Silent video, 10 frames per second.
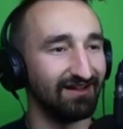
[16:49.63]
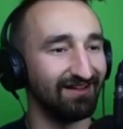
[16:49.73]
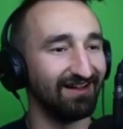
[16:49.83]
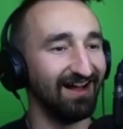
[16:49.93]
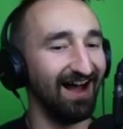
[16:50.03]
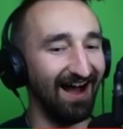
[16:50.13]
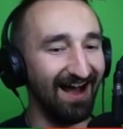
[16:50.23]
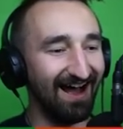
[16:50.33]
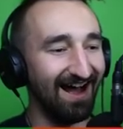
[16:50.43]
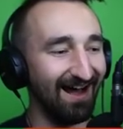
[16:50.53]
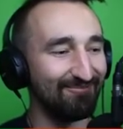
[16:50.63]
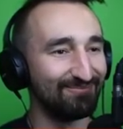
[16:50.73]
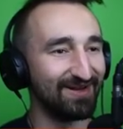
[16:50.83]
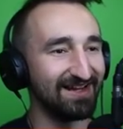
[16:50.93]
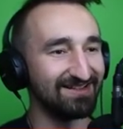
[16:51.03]
I'm
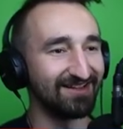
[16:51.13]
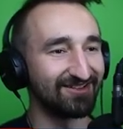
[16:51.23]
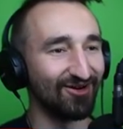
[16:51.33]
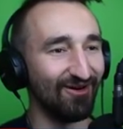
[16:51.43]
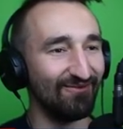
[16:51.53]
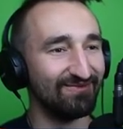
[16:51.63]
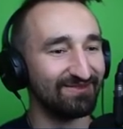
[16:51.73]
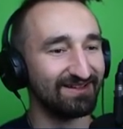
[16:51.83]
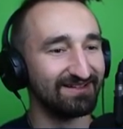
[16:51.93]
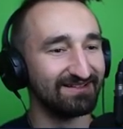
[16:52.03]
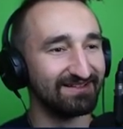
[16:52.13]
beating you to win.